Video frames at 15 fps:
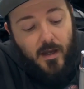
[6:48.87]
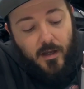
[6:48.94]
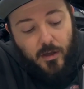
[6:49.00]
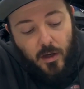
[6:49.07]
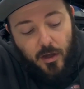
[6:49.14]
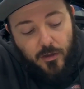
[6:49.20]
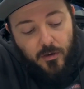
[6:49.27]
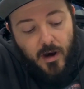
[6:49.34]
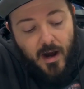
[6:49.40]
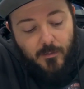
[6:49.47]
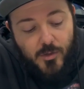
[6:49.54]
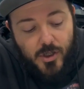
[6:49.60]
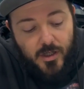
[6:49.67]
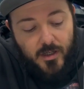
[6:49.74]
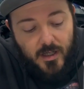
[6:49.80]
Your other
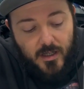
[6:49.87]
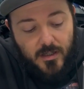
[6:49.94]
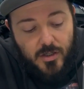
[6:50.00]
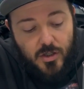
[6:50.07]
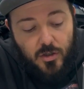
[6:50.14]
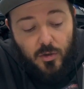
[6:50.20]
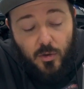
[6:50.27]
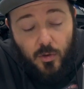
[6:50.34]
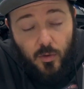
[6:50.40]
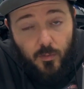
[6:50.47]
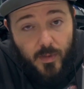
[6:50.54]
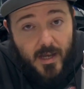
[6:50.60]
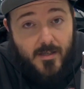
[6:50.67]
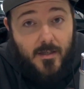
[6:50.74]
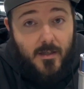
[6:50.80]
option is to
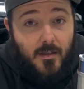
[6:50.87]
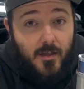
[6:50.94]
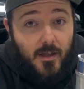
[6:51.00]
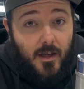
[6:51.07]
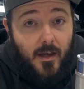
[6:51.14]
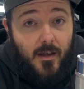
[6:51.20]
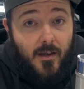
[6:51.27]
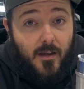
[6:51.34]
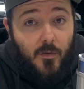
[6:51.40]
basically